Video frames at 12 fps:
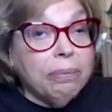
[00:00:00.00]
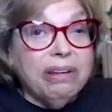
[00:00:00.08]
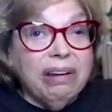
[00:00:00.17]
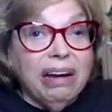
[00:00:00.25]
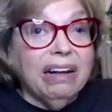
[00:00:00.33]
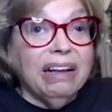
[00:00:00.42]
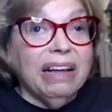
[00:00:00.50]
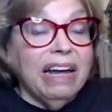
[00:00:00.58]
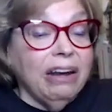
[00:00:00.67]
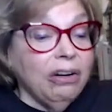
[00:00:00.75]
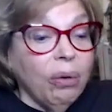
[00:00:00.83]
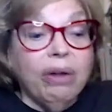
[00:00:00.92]

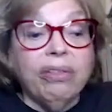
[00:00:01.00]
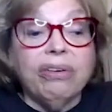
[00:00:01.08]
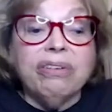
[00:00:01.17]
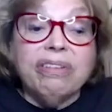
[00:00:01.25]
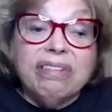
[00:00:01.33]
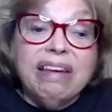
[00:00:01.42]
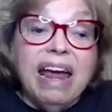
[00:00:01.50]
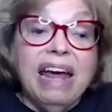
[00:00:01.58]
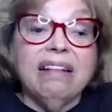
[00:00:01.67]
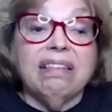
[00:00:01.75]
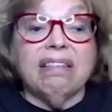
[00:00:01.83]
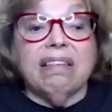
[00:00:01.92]
particularly in northern
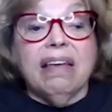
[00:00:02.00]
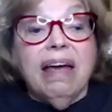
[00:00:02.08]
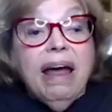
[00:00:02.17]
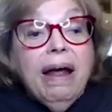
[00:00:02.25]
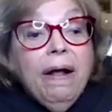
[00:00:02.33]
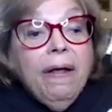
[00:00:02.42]
states,